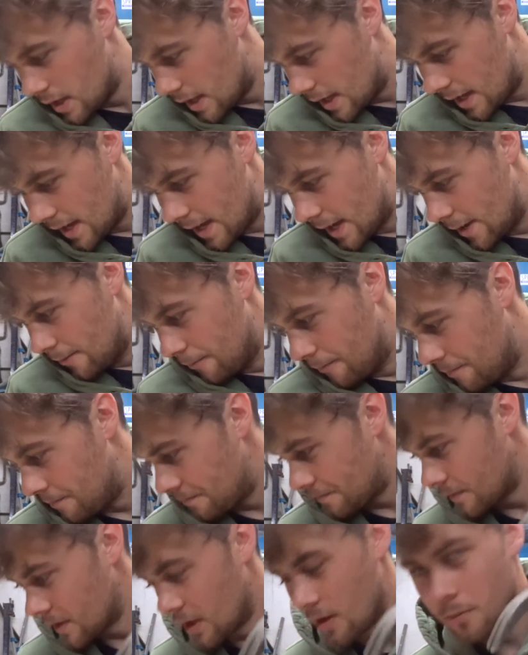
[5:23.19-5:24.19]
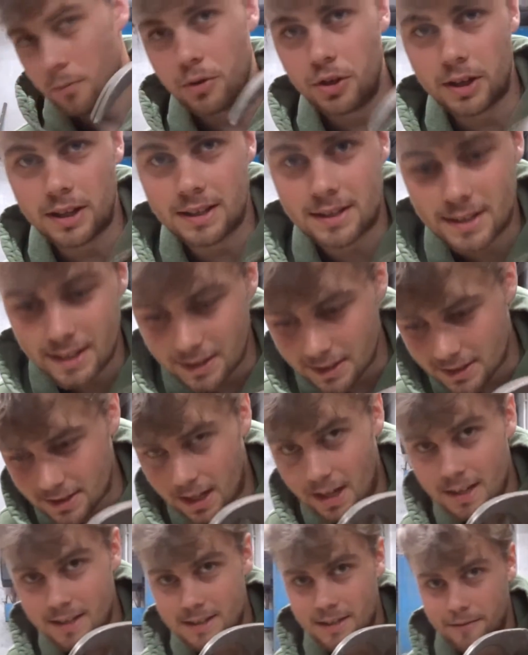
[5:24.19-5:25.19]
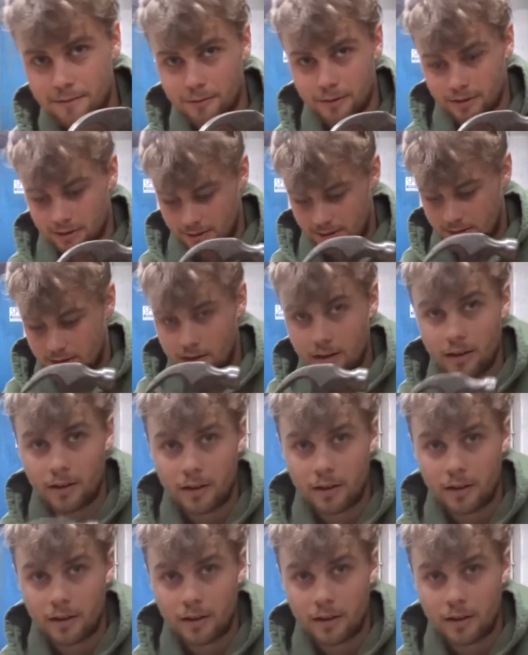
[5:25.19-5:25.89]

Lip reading: But you can see the size difference.